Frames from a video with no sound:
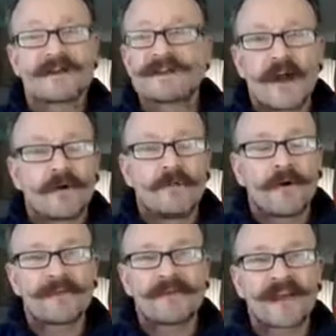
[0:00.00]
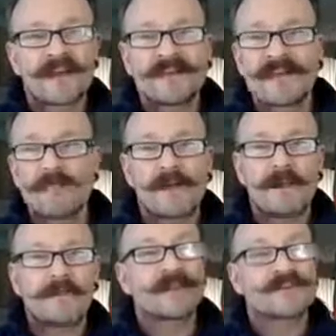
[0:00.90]
Don't bother with any of that
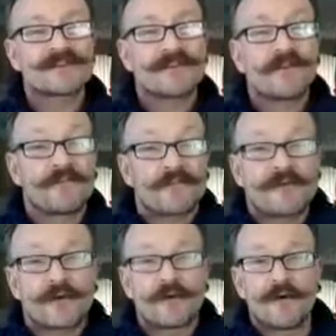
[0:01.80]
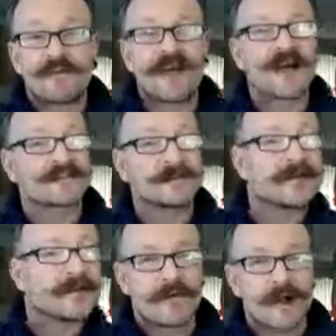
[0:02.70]
wrapping. Just go for a few more flowers, a
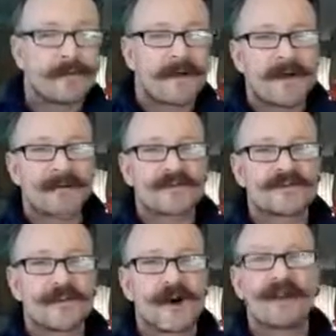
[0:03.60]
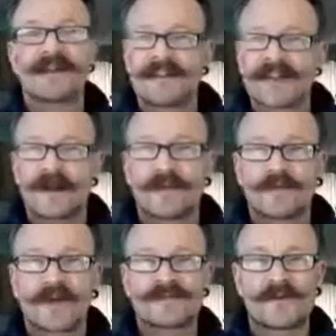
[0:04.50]
bit of brown paper and twine. That all
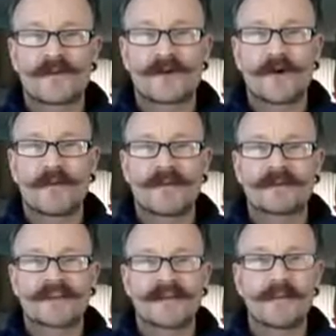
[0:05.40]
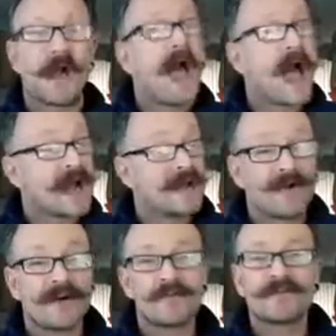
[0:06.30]
goes on the compost heap and
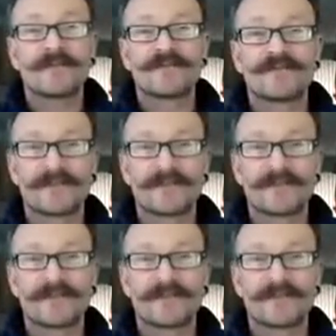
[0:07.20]
you have a beautiful